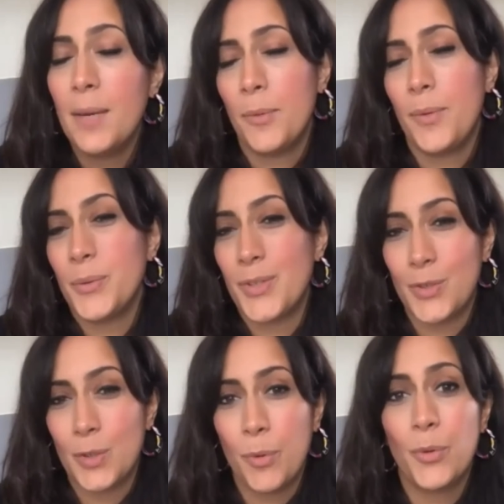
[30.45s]
but we also
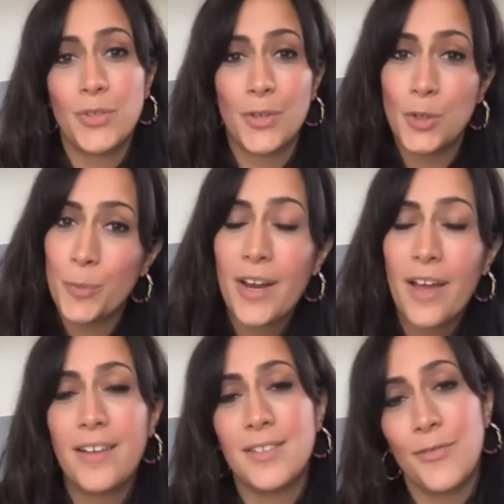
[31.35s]
support
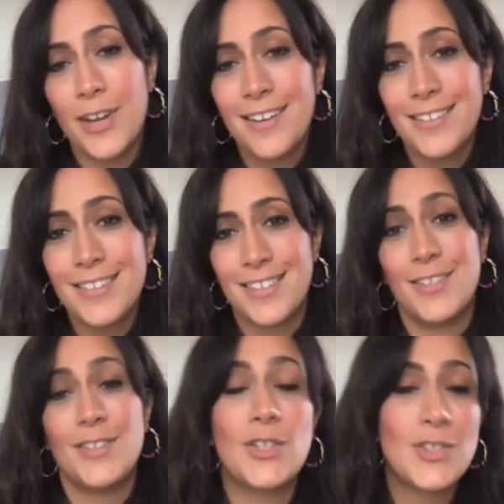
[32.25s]
entrepreneurs,
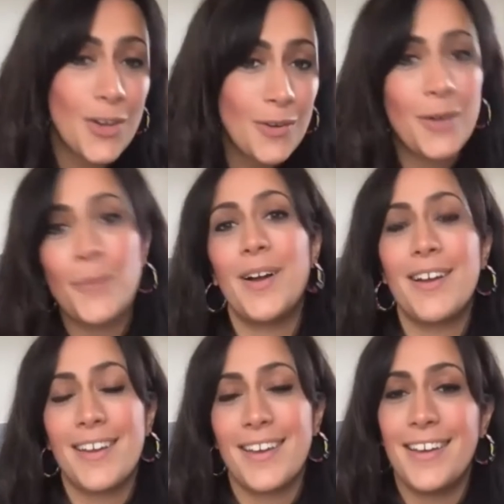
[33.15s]
freelancers, the solo
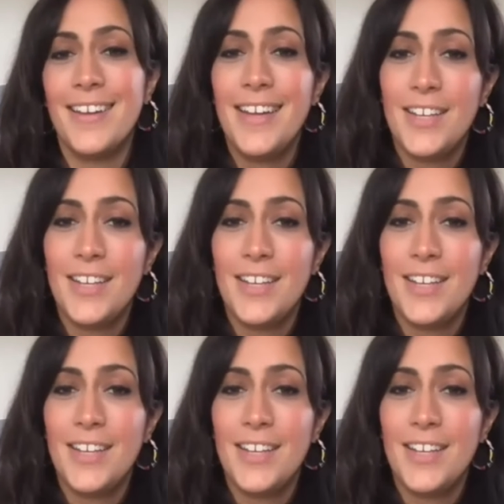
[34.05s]
worker